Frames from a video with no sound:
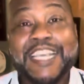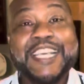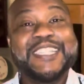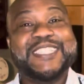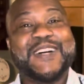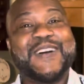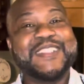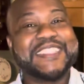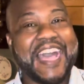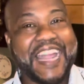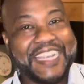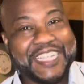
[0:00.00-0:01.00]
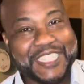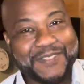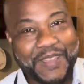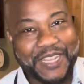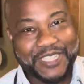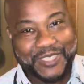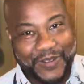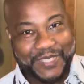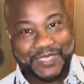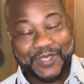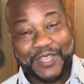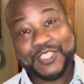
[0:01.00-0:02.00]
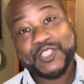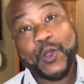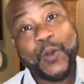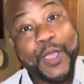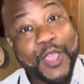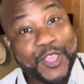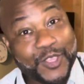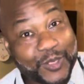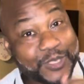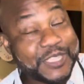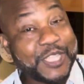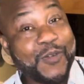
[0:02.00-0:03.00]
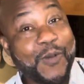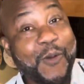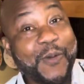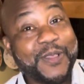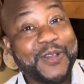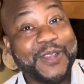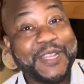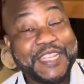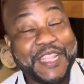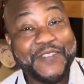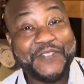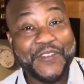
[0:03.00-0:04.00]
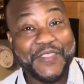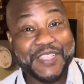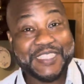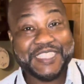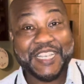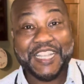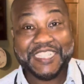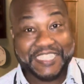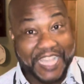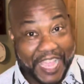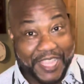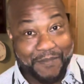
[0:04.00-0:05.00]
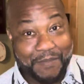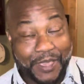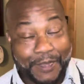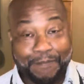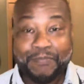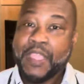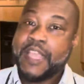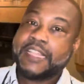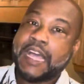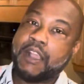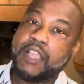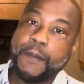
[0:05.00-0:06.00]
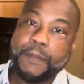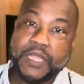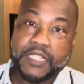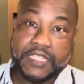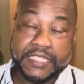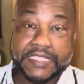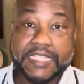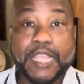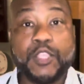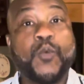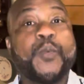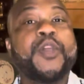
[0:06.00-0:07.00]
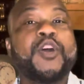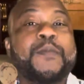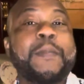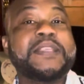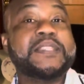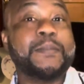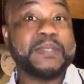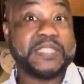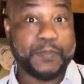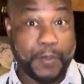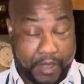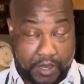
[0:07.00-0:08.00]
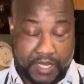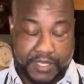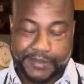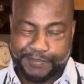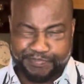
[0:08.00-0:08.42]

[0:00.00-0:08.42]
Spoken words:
So it's got a little bit of twist on it. So you'll see what we're going to need for this lasagna meal. Now, accompanying the lasagna, we're going to make some asparagus.